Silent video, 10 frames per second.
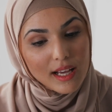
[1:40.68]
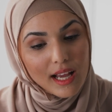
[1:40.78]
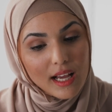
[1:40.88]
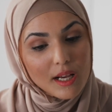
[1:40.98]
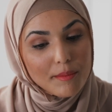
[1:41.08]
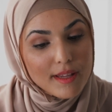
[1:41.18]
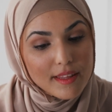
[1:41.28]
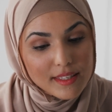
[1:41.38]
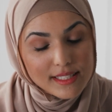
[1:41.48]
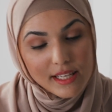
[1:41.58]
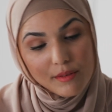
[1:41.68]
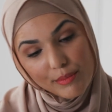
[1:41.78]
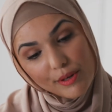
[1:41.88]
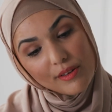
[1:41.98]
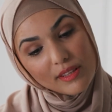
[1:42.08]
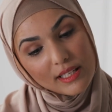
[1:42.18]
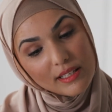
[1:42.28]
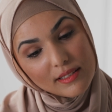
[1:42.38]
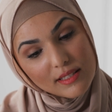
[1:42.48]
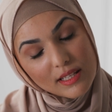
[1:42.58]
And the date of birth
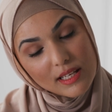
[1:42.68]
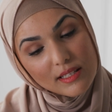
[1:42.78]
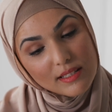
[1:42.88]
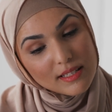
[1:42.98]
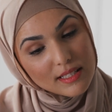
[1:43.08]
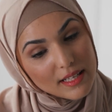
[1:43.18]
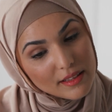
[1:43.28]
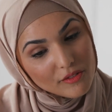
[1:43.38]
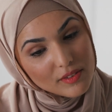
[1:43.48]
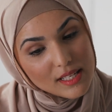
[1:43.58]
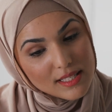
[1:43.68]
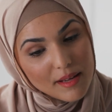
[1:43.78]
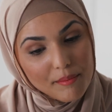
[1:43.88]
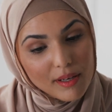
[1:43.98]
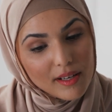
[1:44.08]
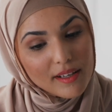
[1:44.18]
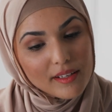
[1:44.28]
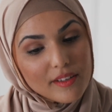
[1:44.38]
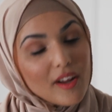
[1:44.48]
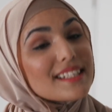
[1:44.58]
is the 16th of December,
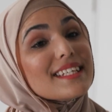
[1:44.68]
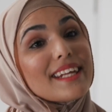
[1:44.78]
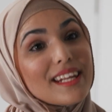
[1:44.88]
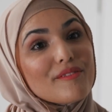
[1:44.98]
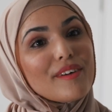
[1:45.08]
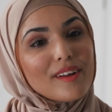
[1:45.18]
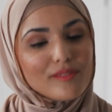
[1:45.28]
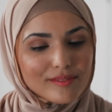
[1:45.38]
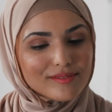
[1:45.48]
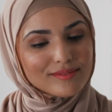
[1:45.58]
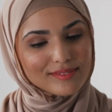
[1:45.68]
1985.